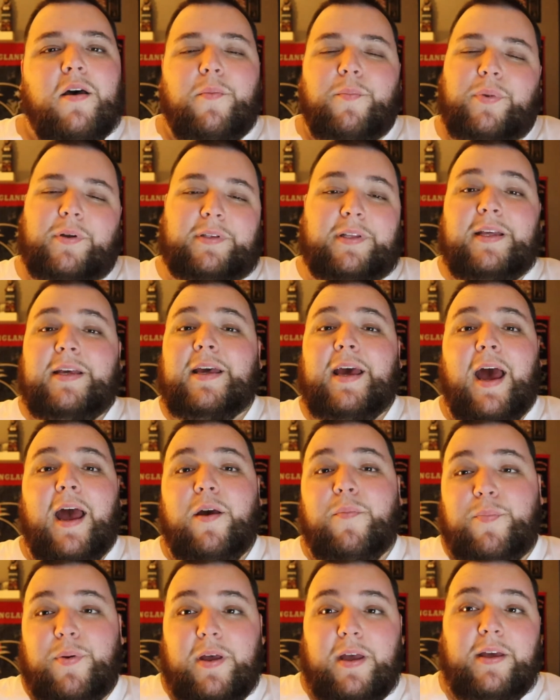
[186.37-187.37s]
But
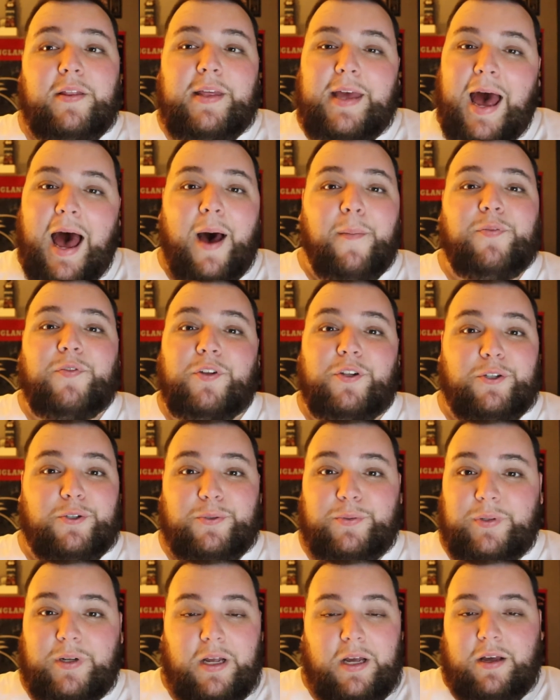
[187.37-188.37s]
DK, being the
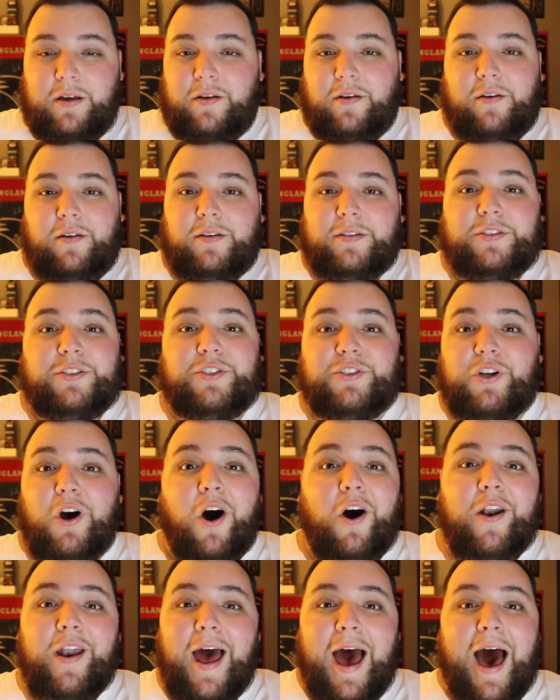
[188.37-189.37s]
absolute
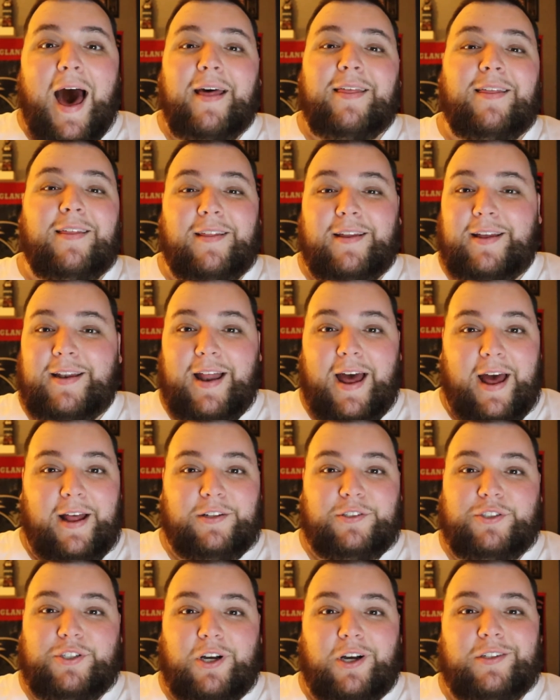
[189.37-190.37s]
stud athlete
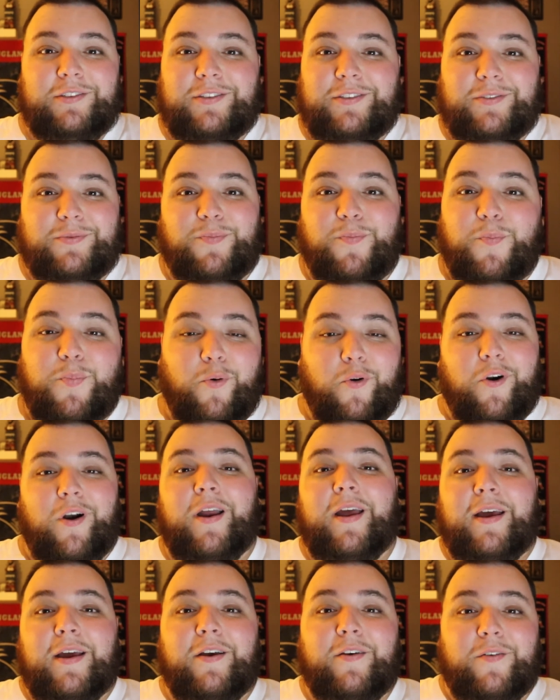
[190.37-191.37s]
and just
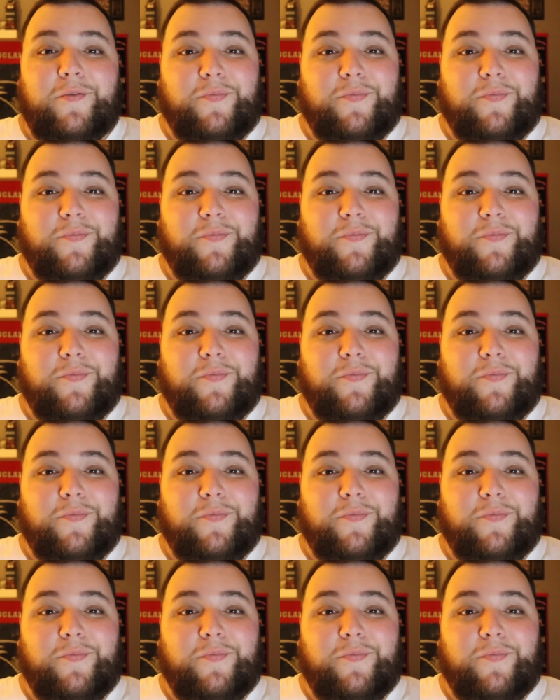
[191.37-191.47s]
brick